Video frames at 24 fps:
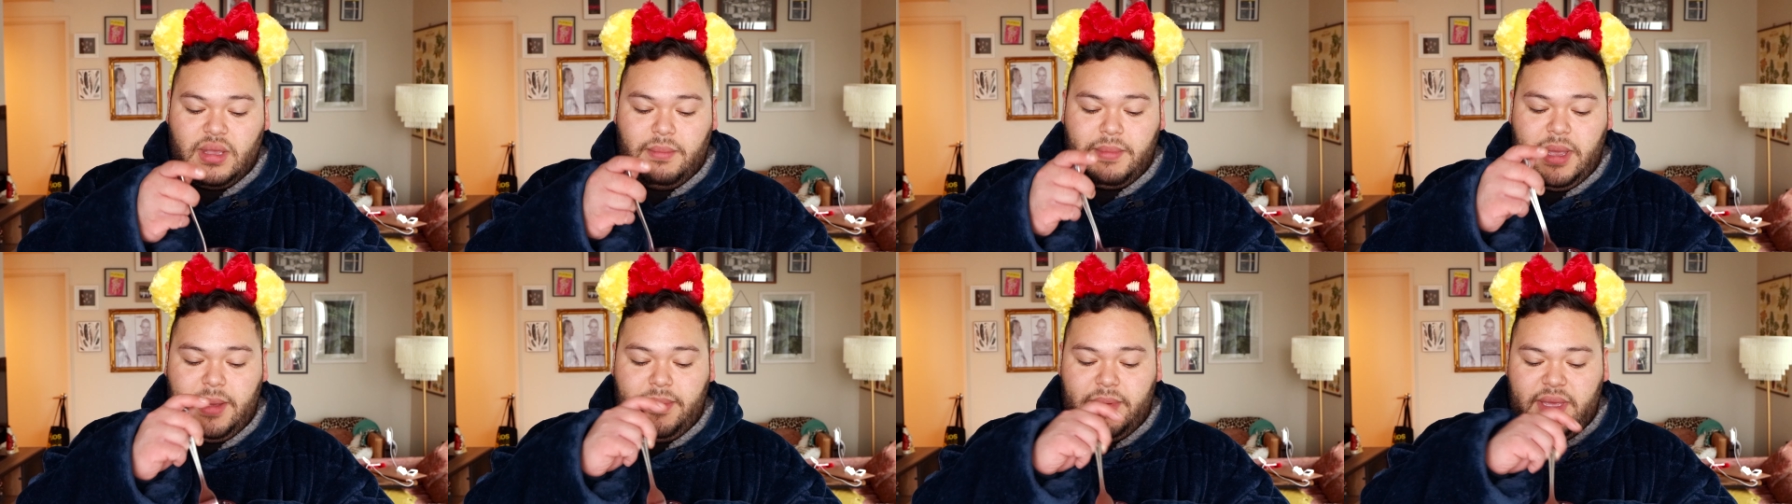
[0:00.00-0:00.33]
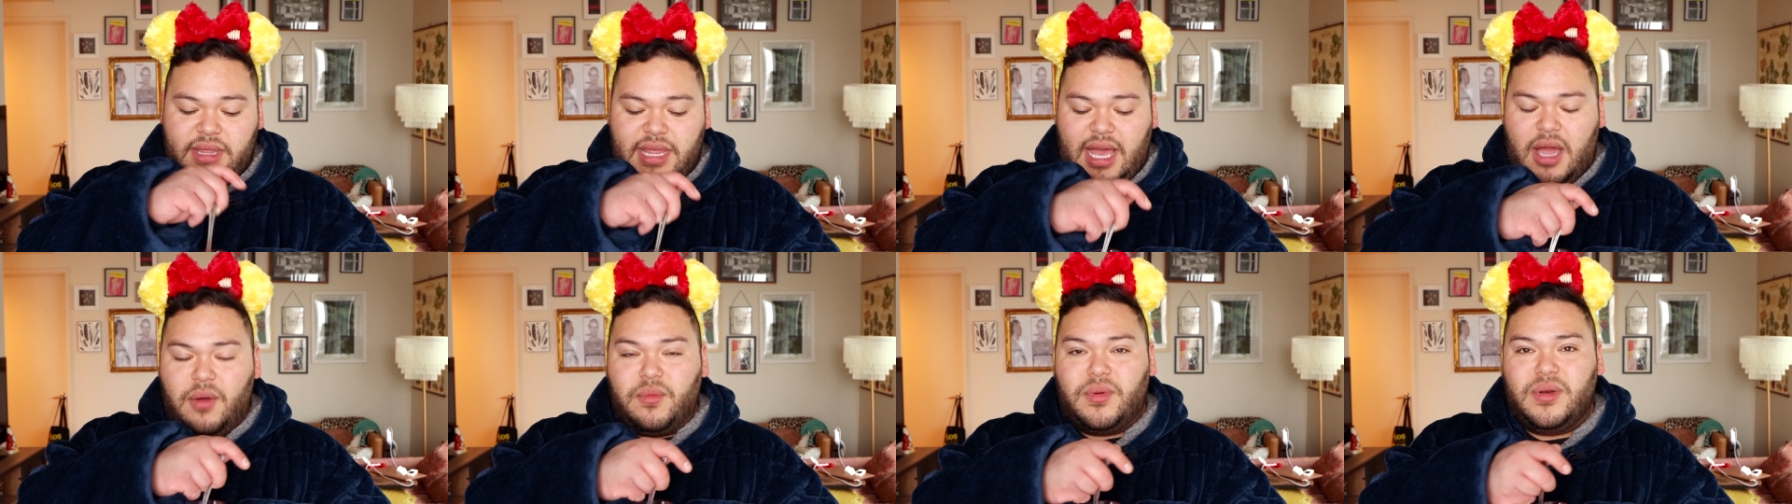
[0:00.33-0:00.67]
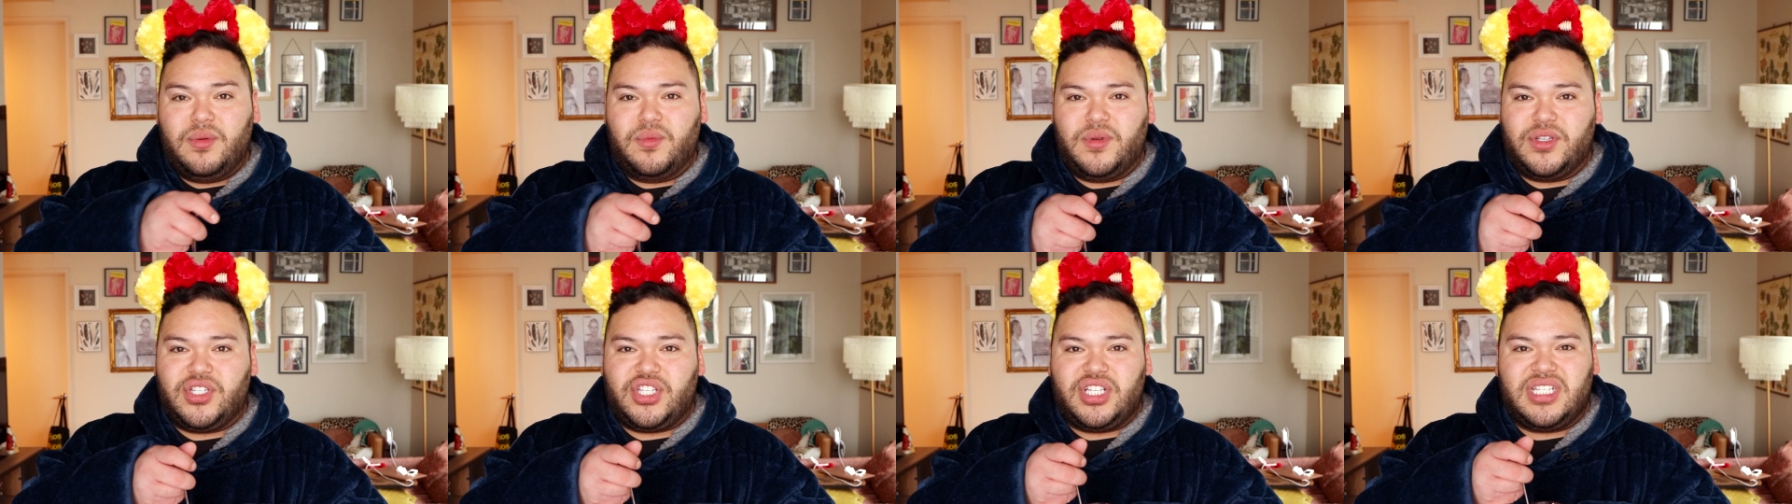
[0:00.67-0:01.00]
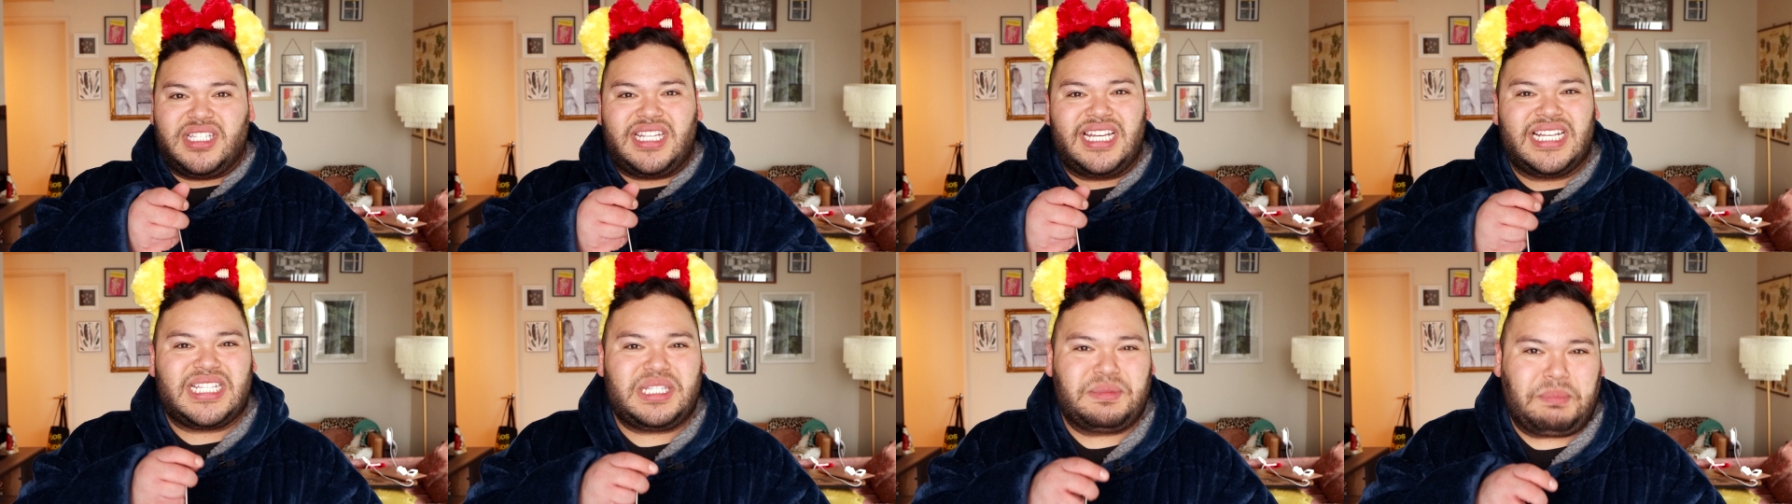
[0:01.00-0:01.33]
Maybe that one was
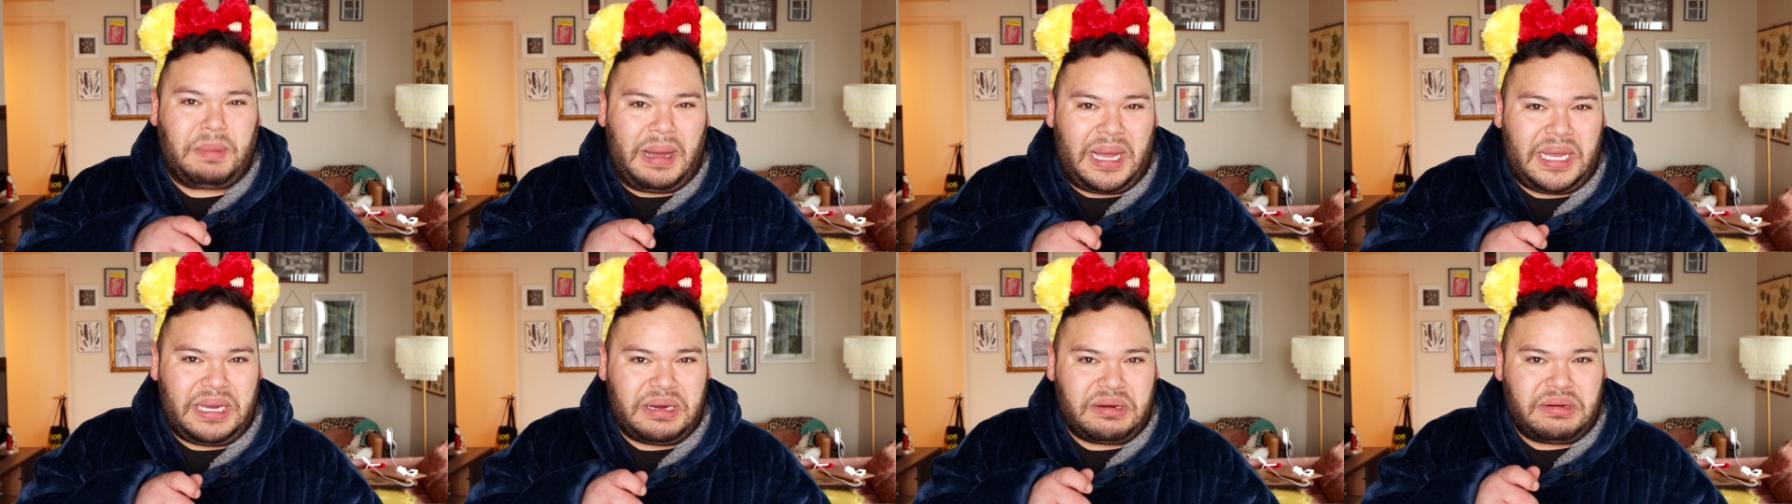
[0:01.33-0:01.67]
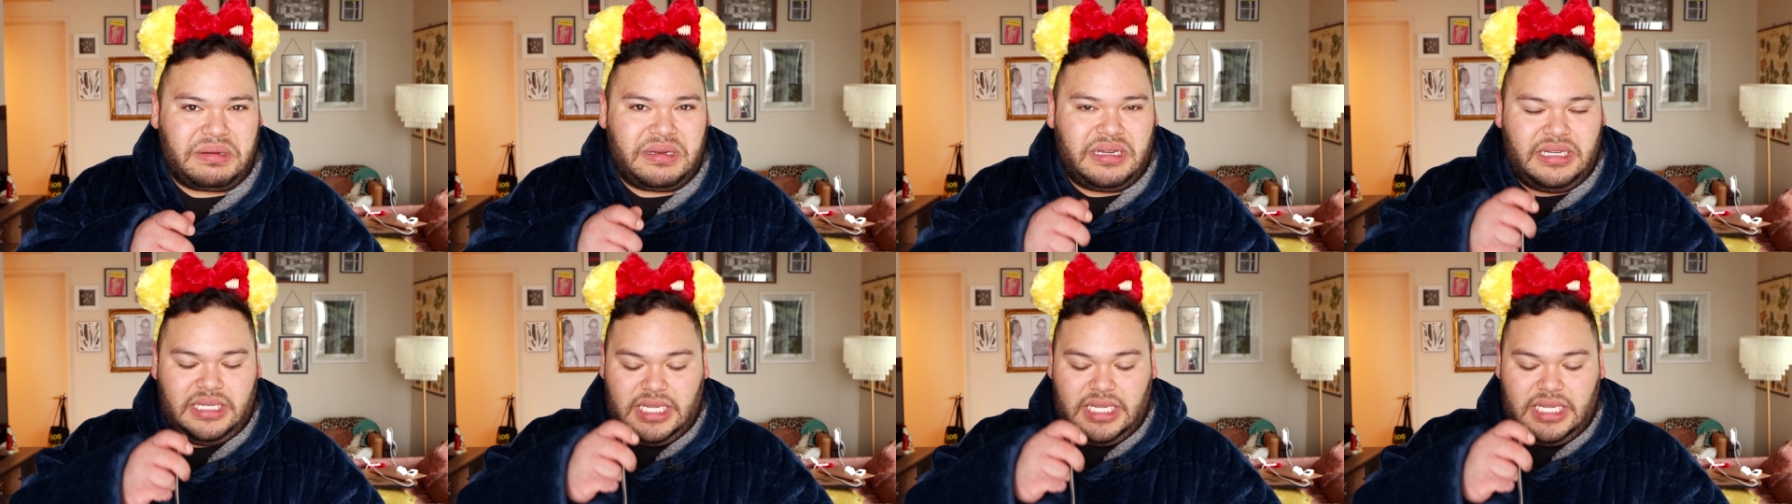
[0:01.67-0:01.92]
just expired.